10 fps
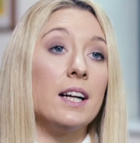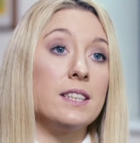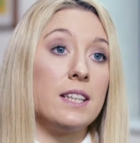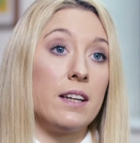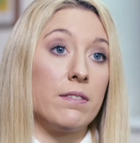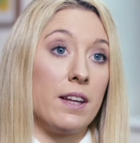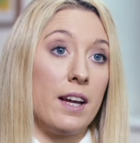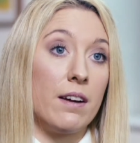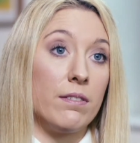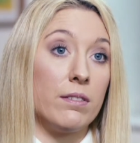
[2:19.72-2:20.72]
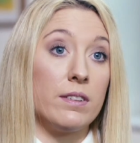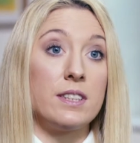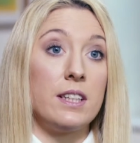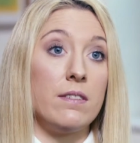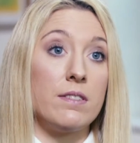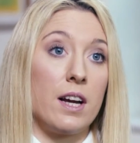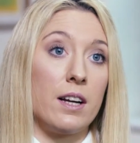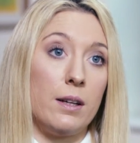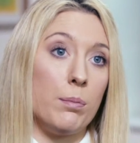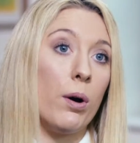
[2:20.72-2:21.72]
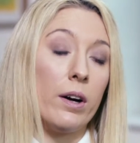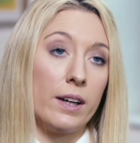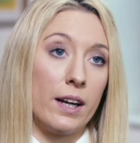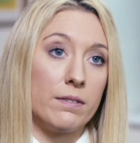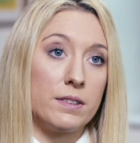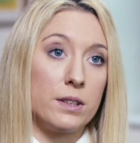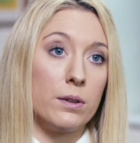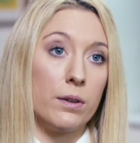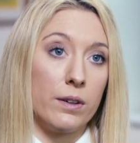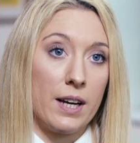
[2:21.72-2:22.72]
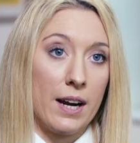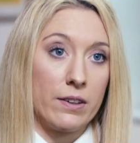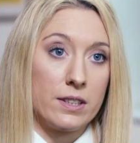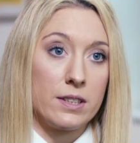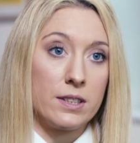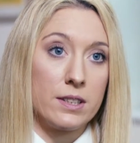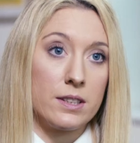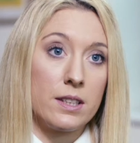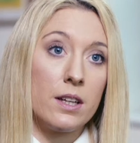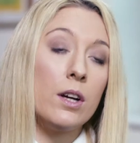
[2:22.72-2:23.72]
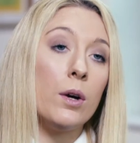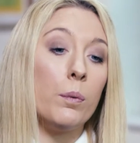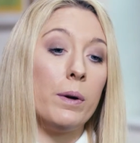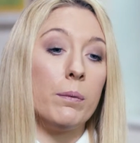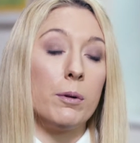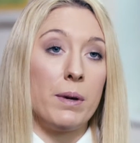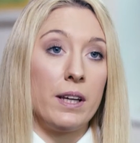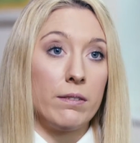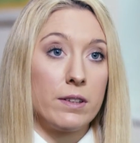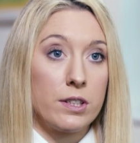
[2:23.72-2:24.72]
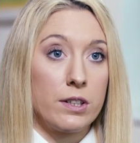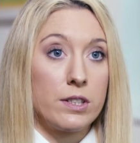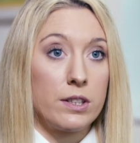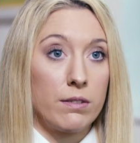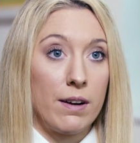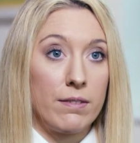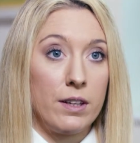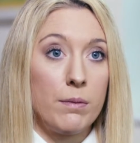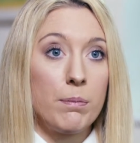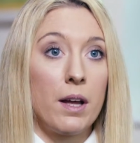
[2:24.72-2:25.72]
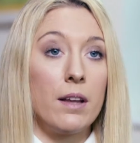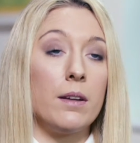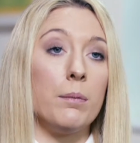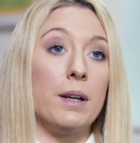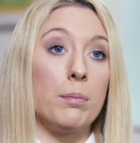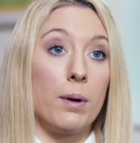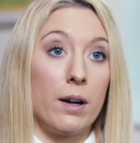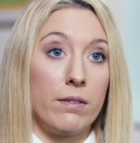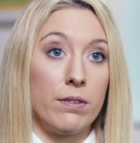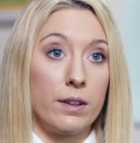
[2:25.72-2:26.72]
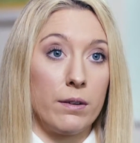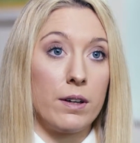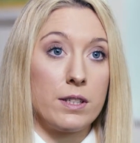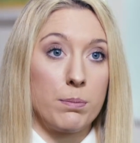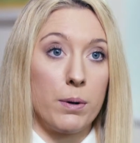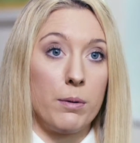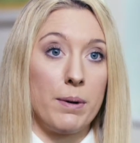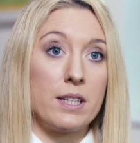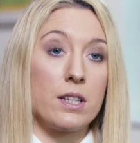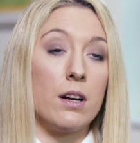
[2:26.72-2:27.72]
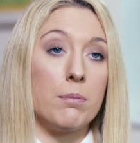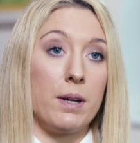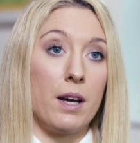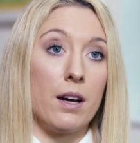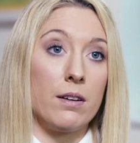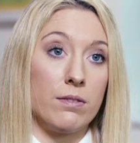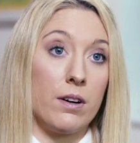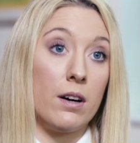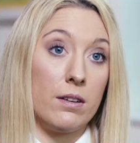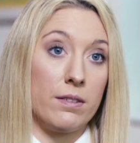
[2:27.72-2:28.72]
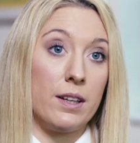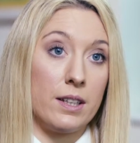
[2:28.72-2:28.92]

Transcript: and see if they ever received any prior gifts or inheritances. We will make a return to the revenue and then we'll apply for the grant of probate on behalf of the